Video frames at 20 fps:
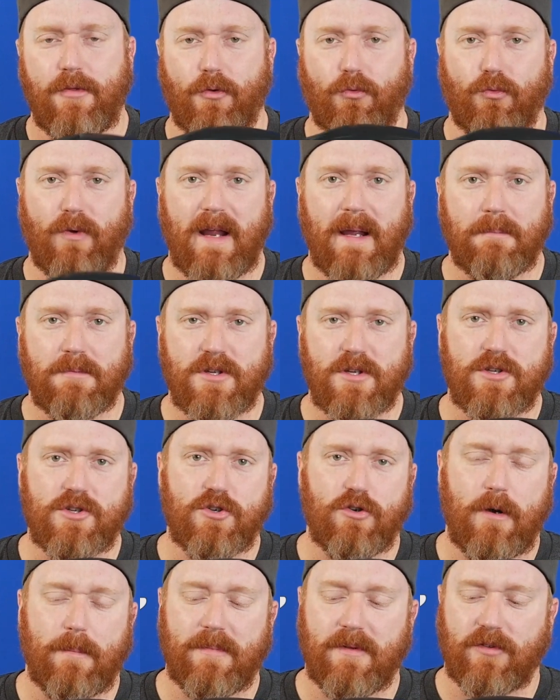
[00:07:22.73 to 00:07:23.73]
The ramp should
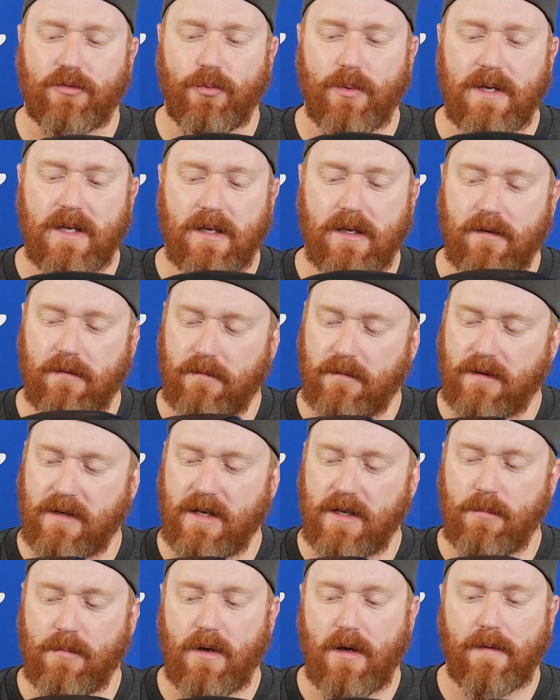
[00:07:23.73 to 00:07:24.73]
show up this week
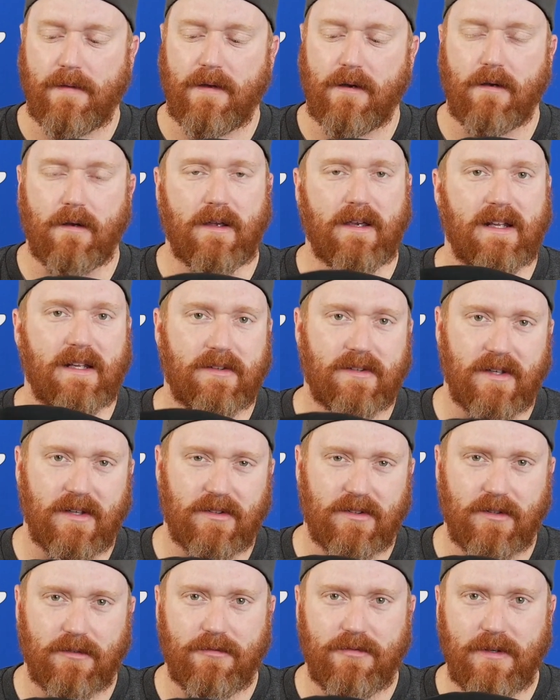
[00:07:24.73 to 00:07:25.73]
get them on there, get it
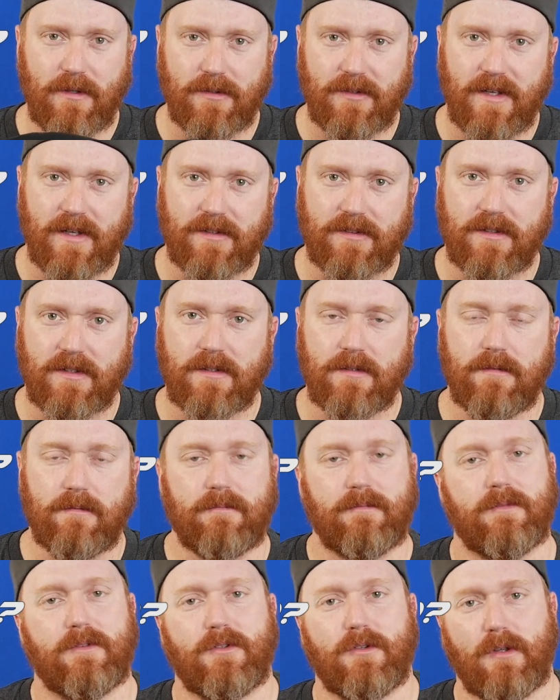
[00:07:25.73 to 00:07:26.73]
tested, field tested,
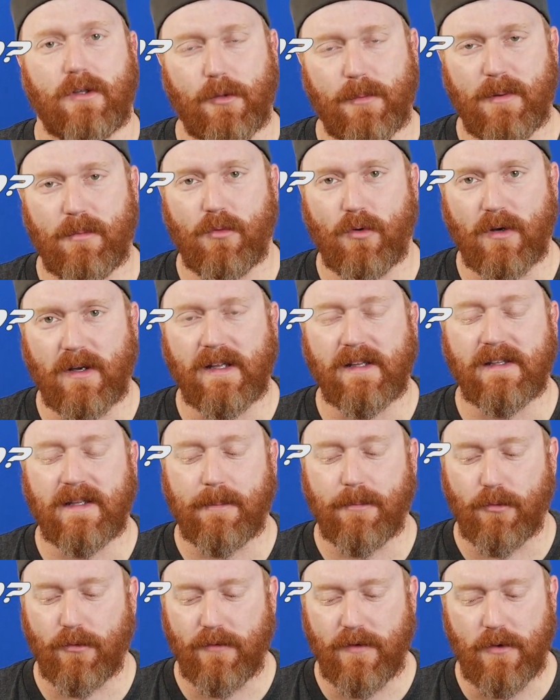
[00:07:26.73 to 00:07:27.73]
do a little bit more
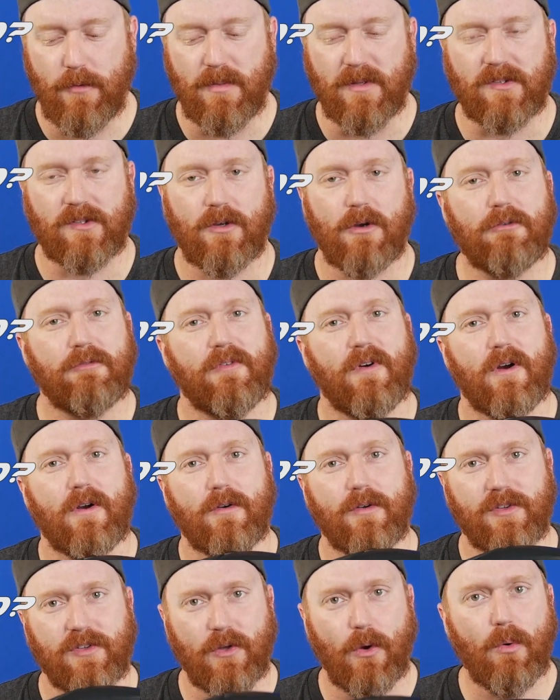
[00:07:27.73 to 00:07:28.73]
in-depth review. But so
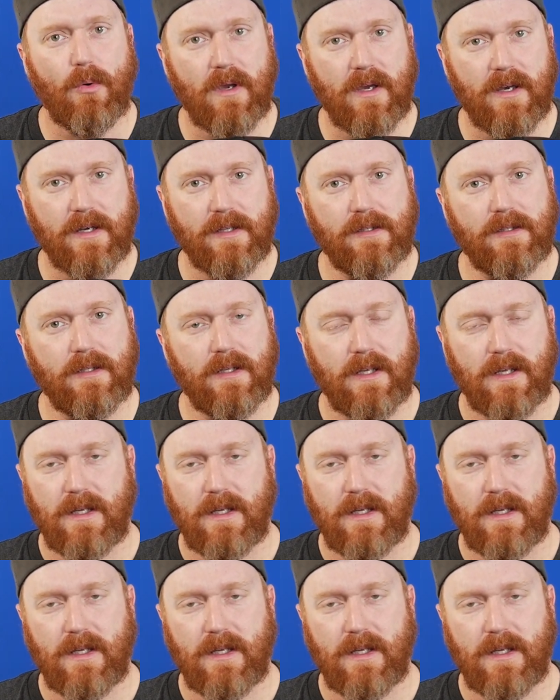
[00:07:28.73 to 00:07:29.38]
far, so good.